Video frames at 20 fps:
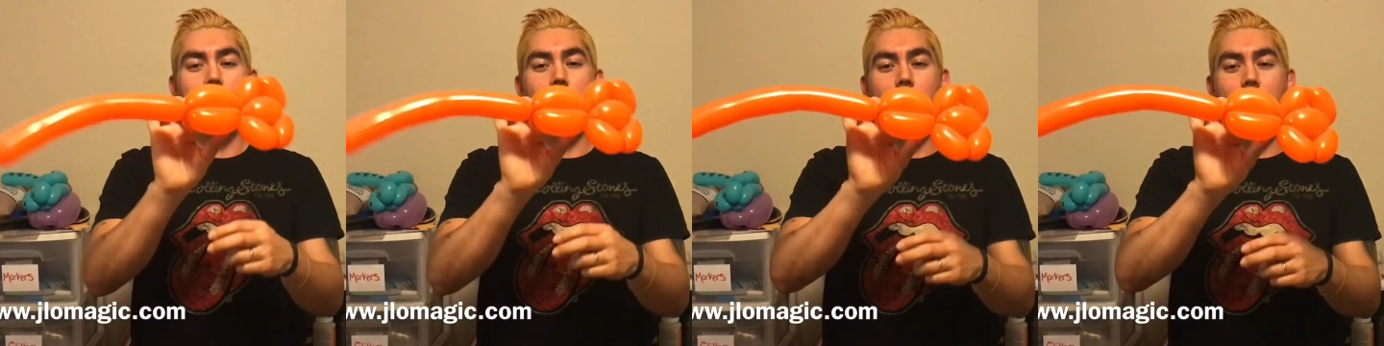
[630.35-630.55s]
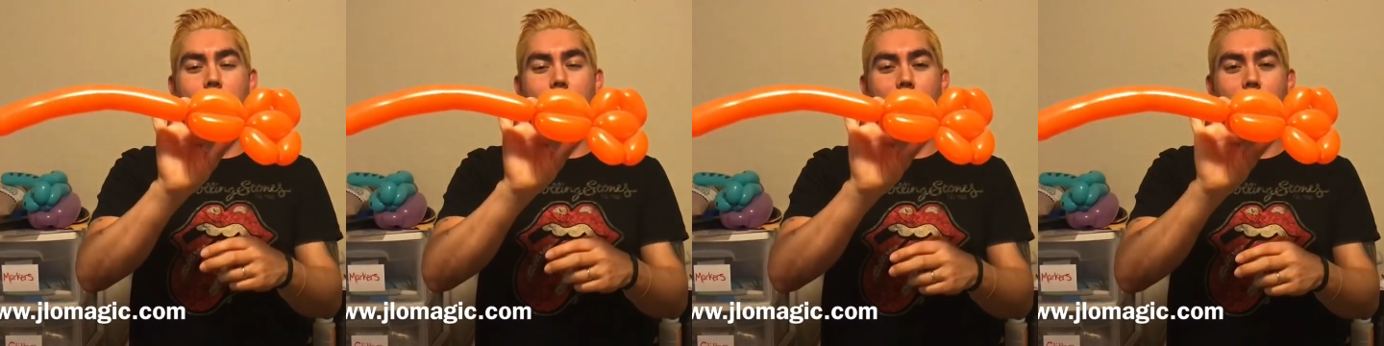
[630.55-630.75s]

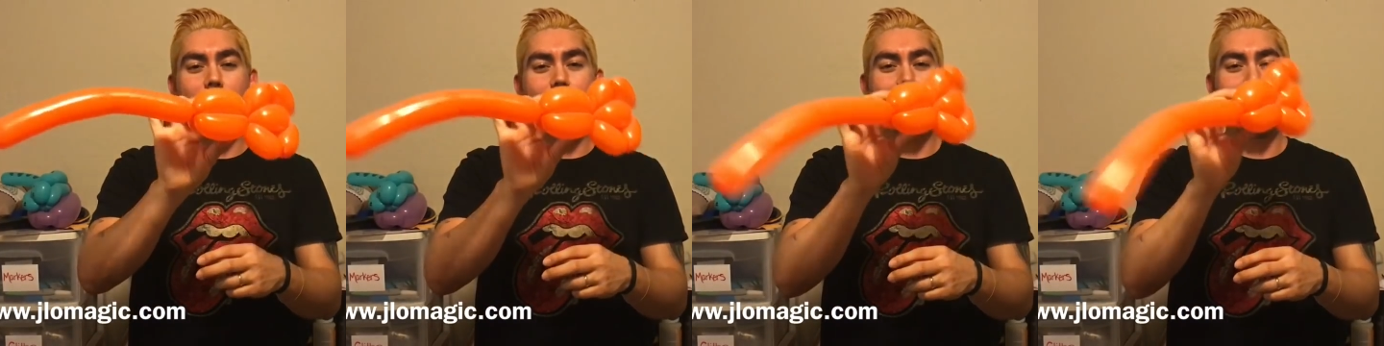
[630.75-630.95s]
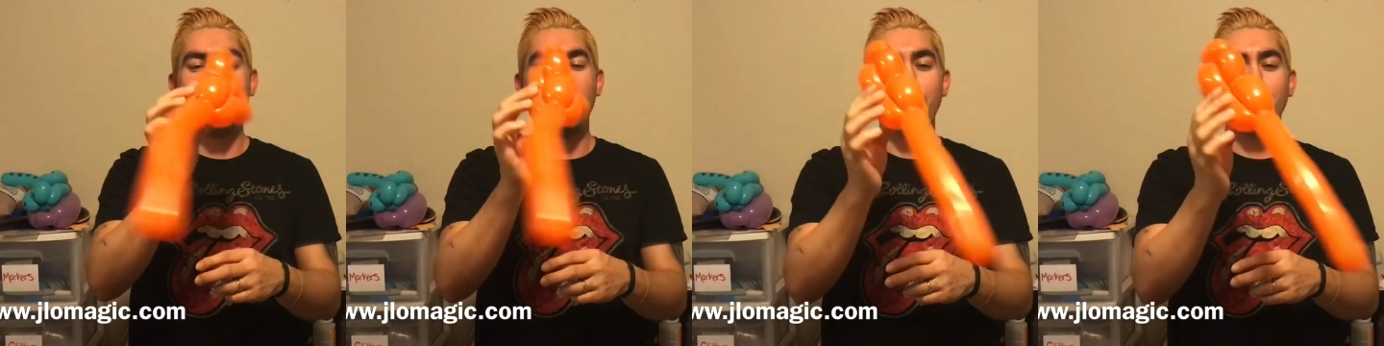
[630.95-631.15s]

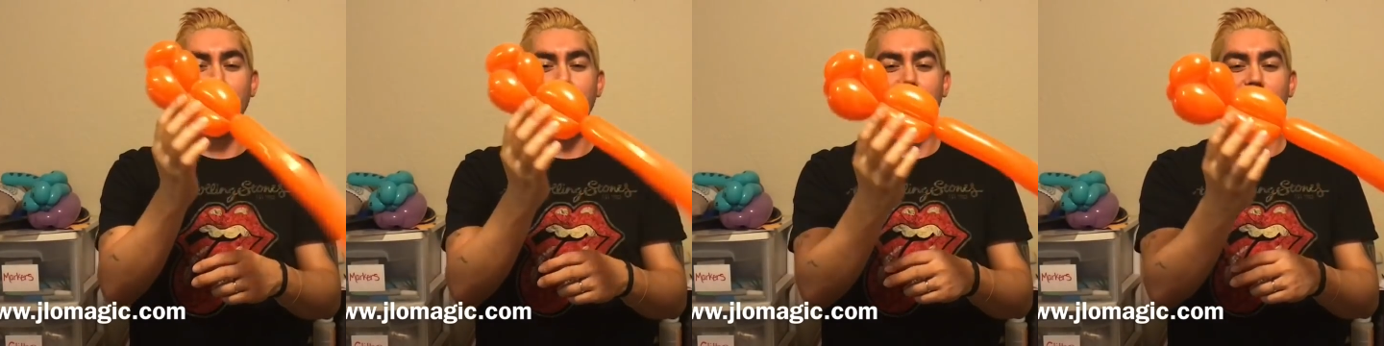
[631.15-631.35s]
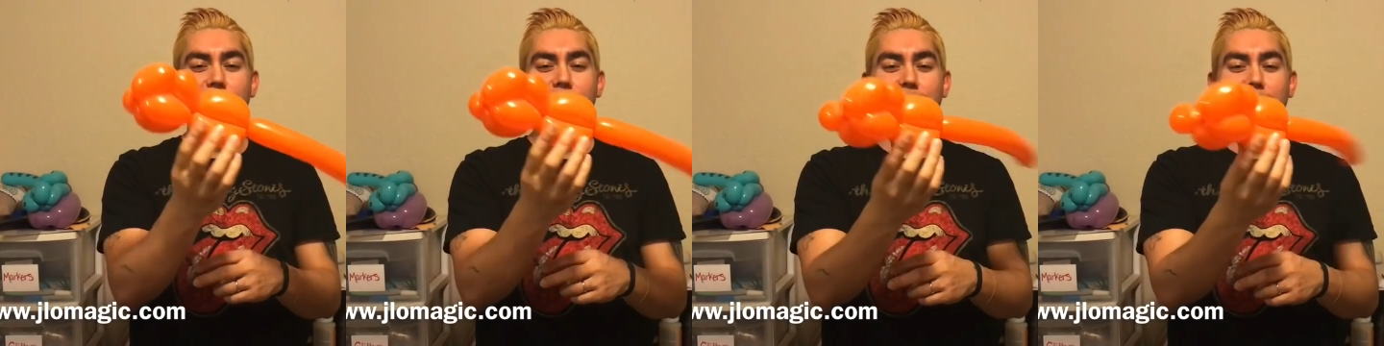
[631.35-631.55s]

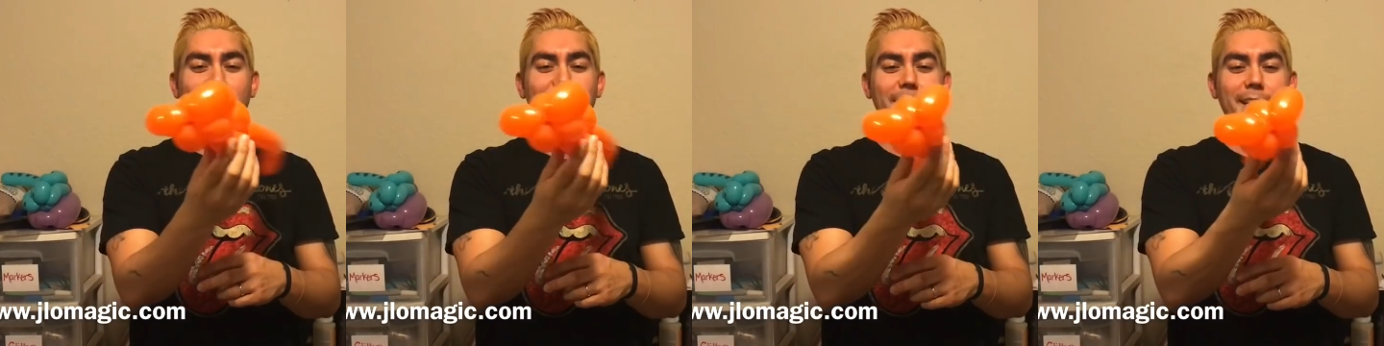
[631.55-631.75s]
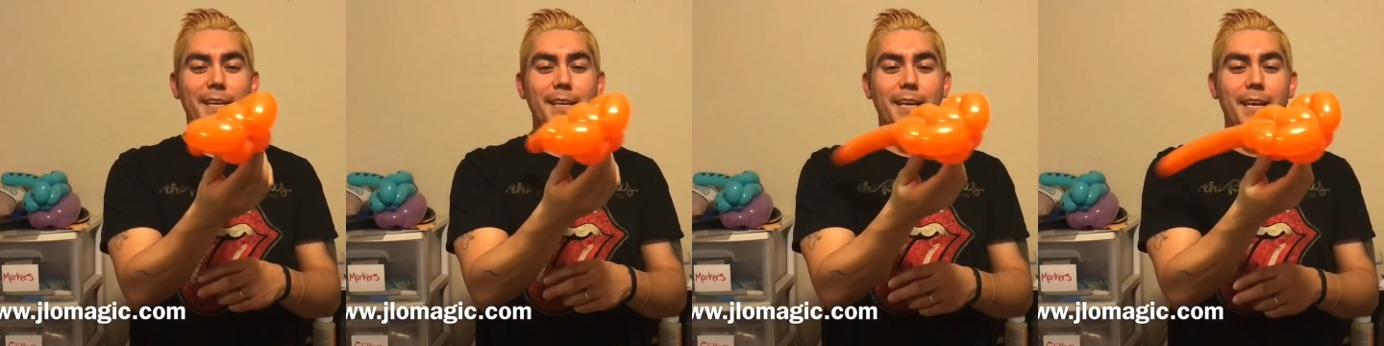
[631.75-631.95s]

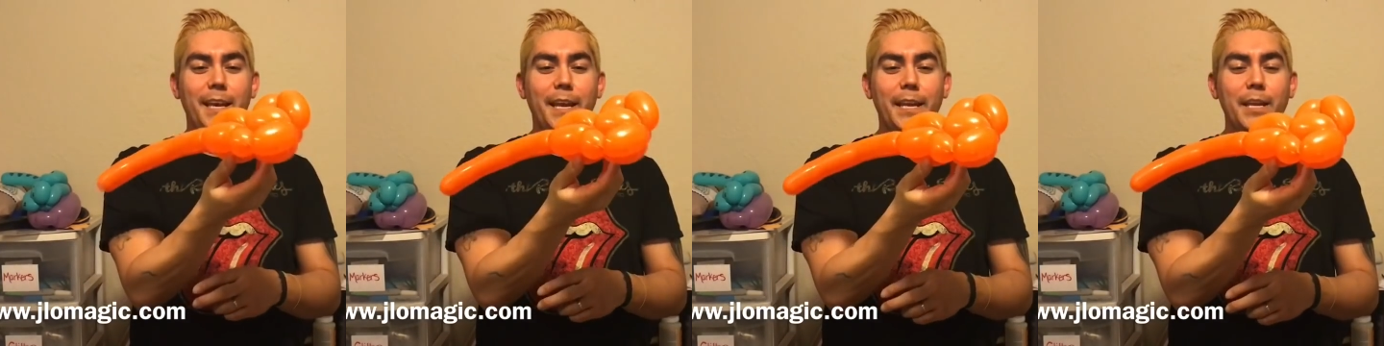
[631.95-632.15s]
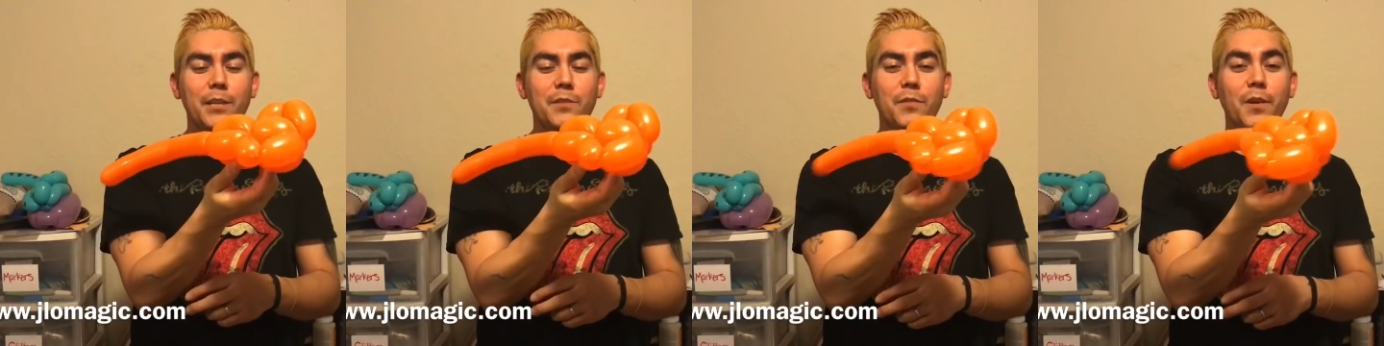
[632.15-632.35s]

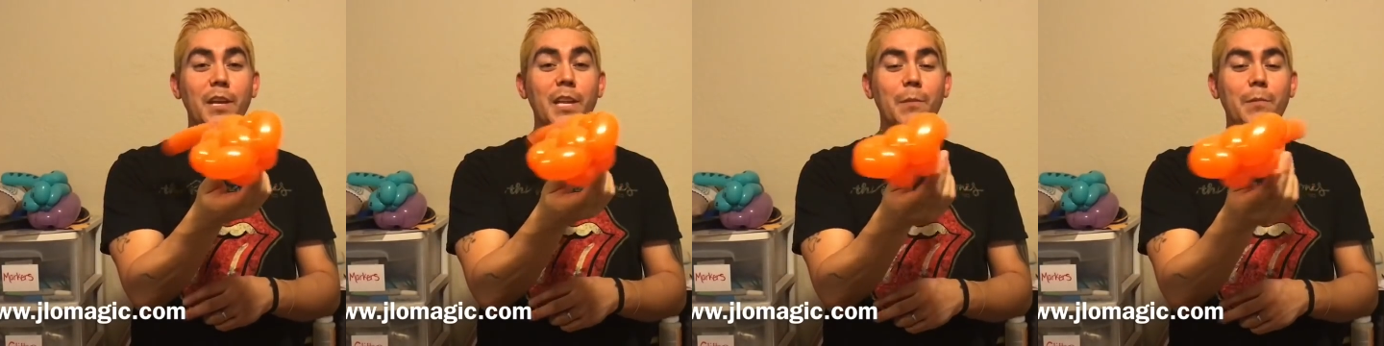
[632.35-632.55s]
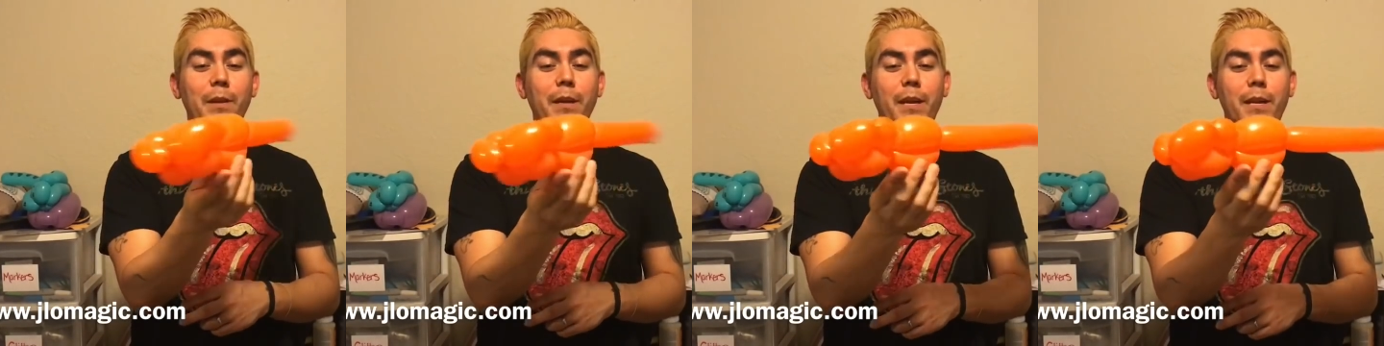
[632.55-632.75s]
And it's
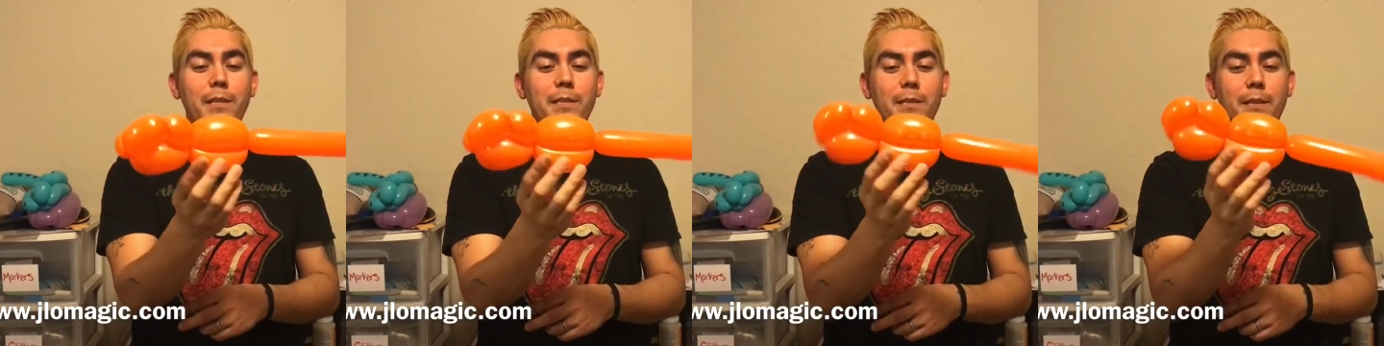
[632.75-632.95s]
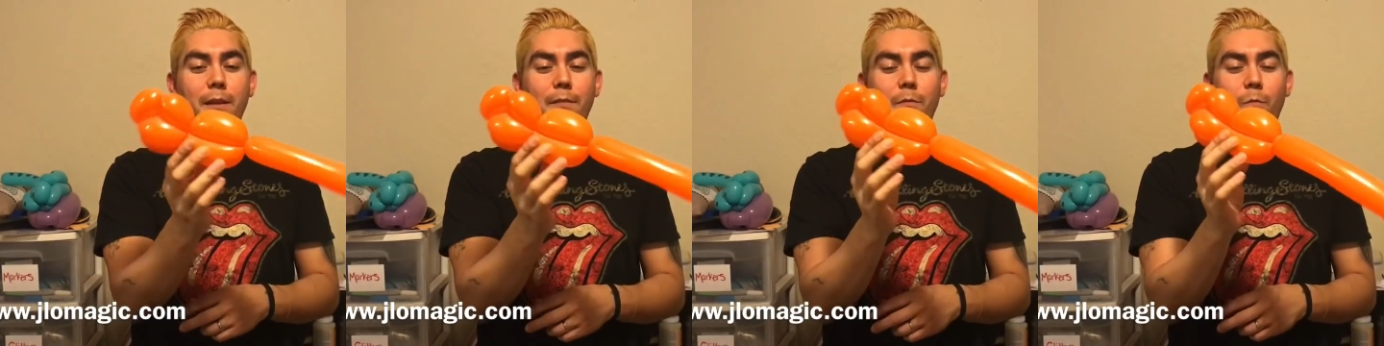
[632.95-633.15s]
funny
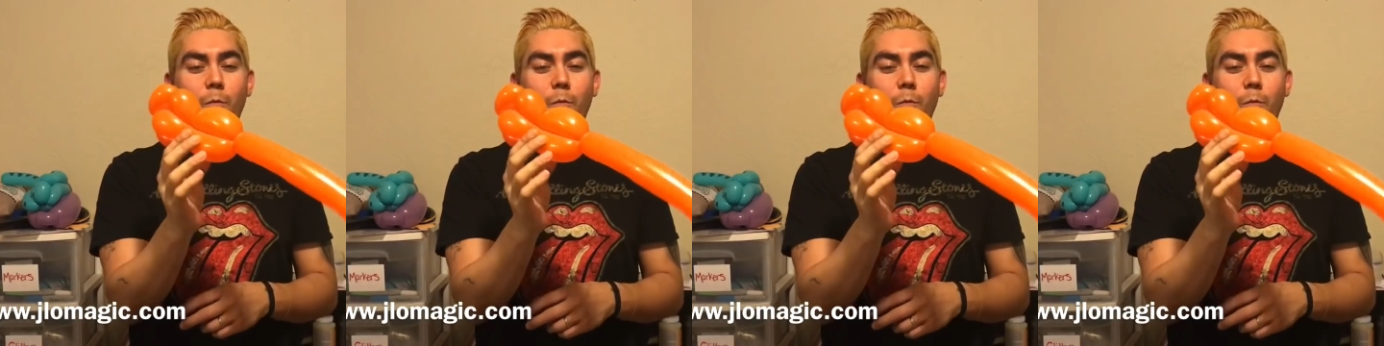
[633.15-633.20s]
because